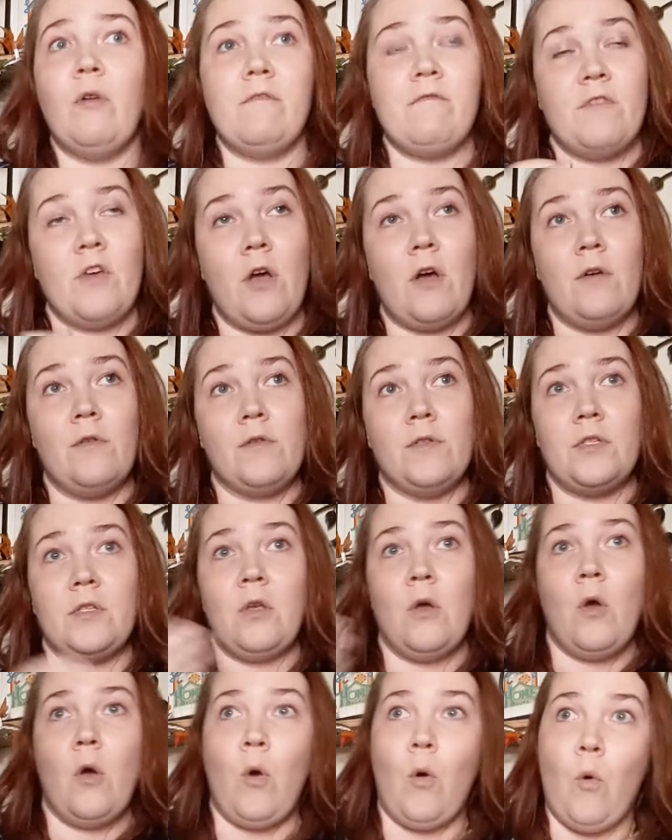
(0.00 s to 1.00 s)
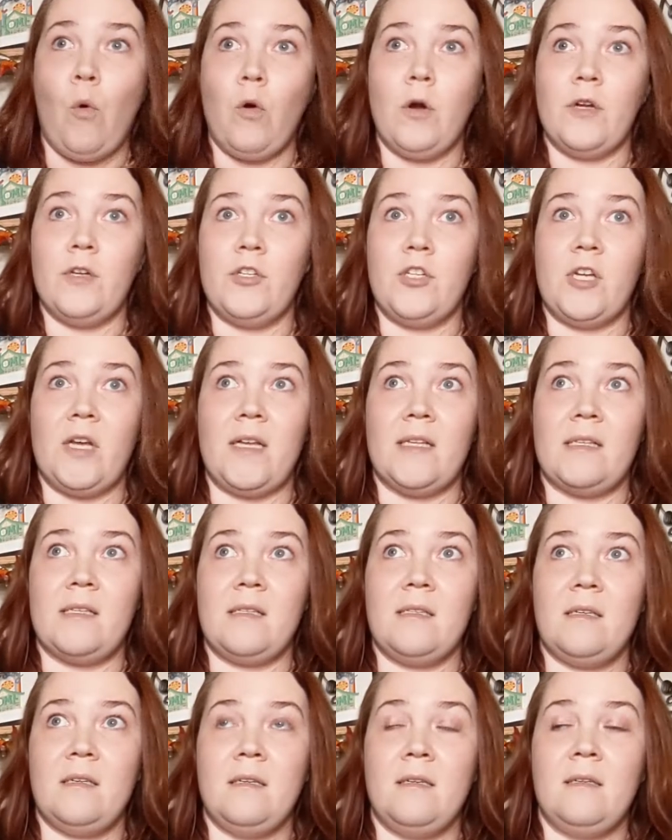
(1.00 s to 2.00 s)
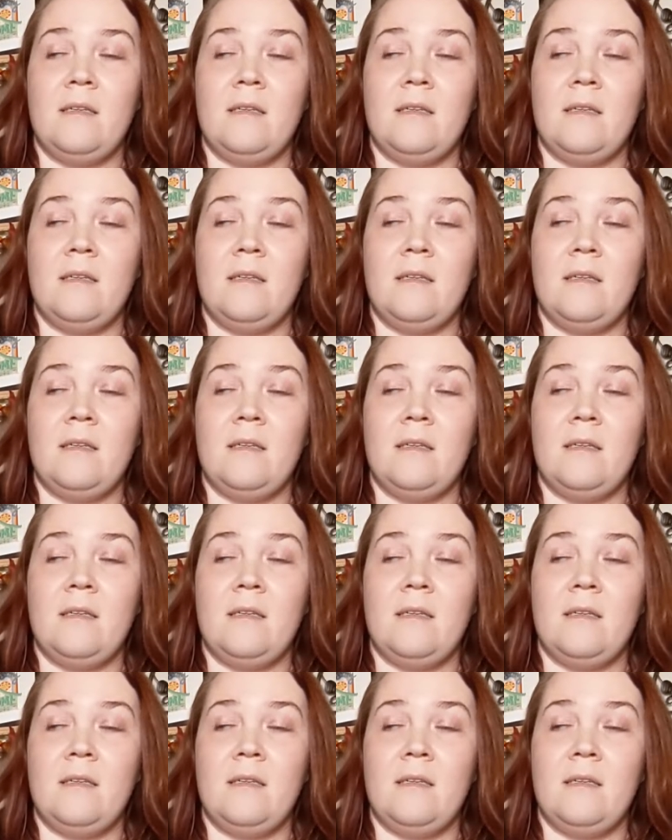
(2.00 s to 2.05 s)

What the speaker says: of those, or just